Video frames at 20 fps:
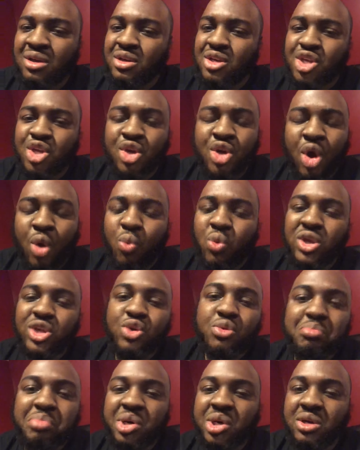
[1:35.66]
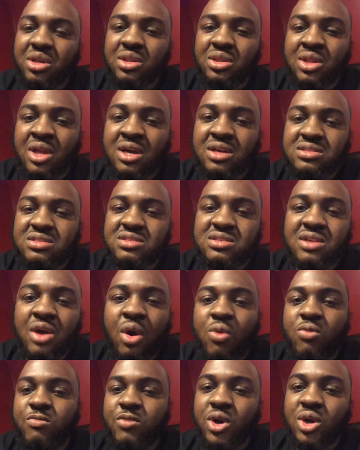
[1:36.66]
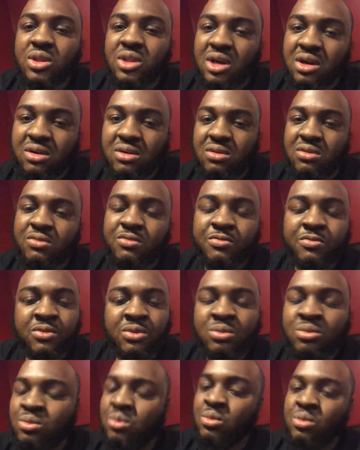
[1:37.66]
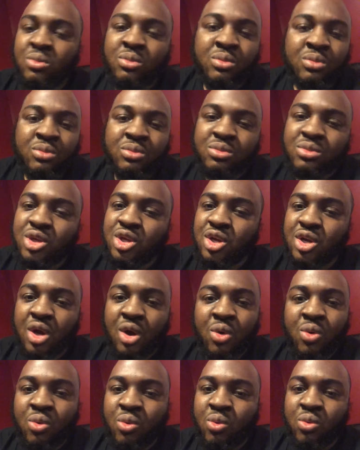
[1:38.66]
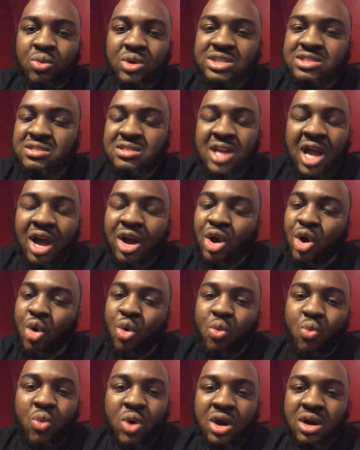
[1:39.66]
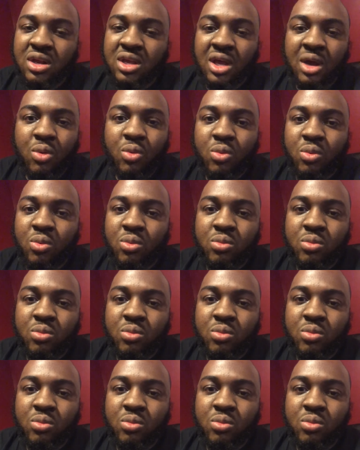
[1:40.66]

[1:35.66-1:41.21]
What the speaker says: You know, when you put lust over love, you know, it's not gonna work out.